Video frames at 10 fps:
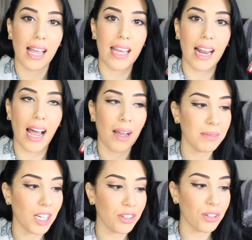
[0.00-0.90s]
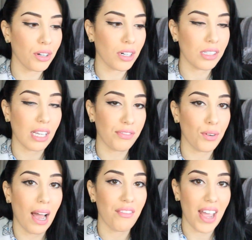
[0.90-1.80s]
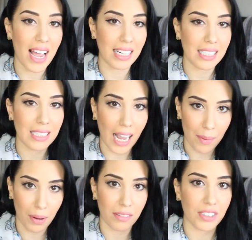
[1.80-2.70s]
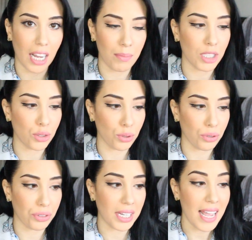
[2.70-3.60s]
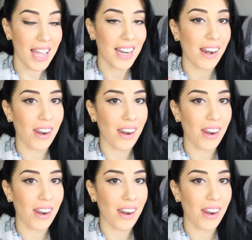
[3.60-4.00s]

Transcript: And I'm telling you girls, if you have any type of diamond jewelry,